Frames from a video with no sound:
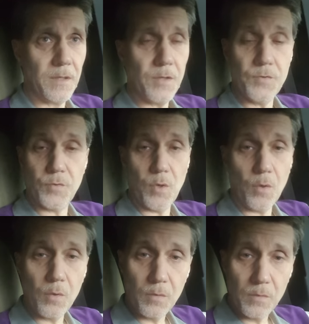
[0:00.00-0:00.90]

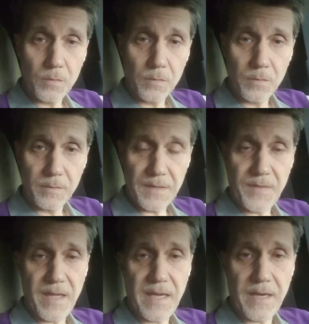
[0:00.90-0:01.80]
control that
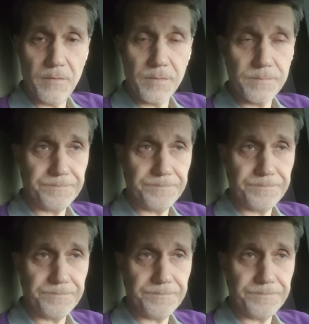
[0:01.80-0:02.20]
they have.